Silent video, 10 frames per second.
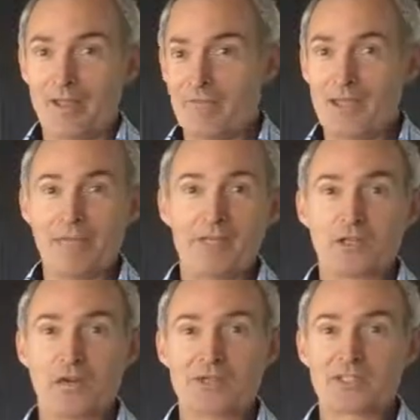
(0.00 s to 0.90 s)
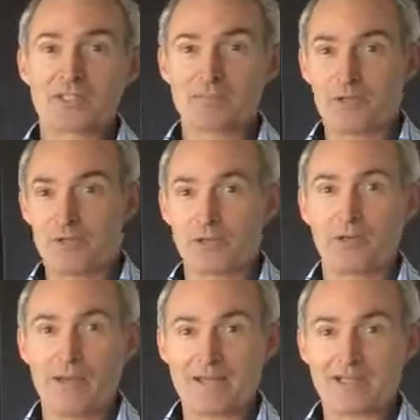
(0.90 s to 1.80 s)
if you have any questions, be
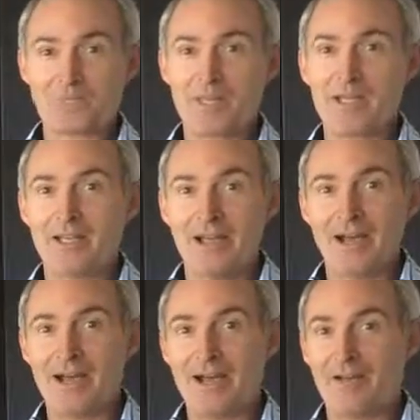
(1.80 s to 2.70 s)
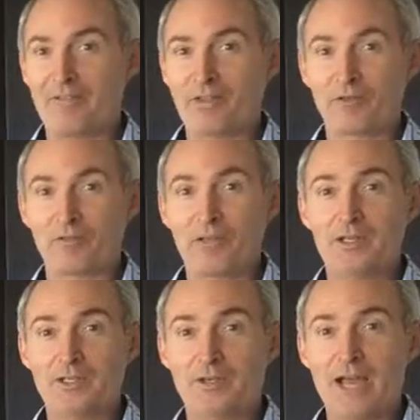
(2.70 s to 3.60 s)
sure to message me. Uh, feel free
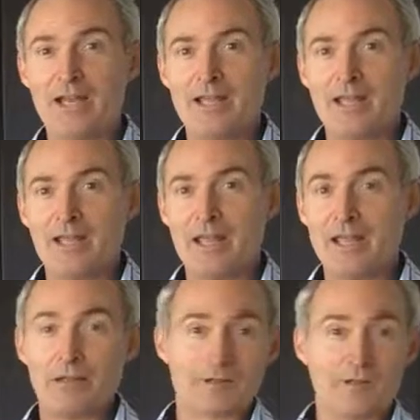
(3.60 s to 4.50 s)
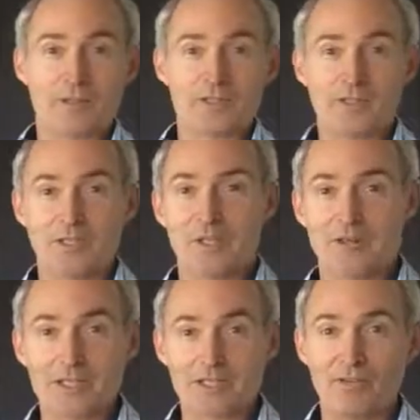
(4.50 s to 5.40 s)
to do that, and I look forward to seeing you in
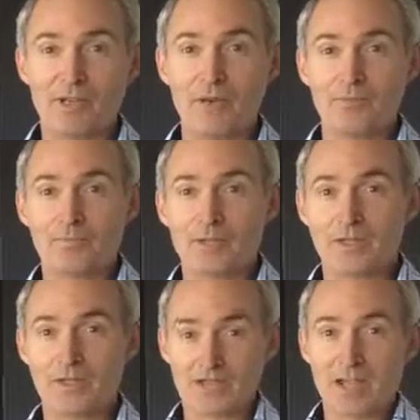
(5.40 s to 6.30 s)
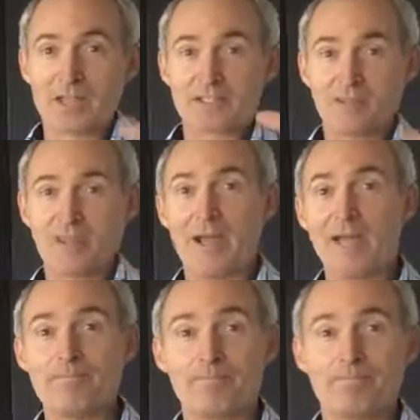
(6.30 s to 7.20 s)
the next video. Thanks, guys.
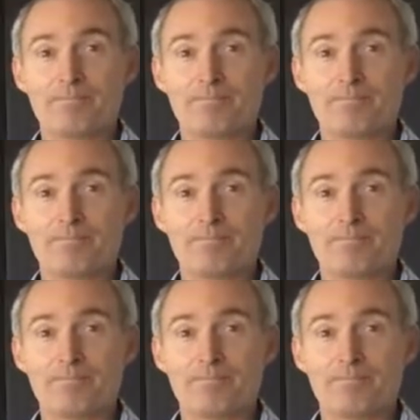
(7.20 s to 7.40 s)
Bye-bye.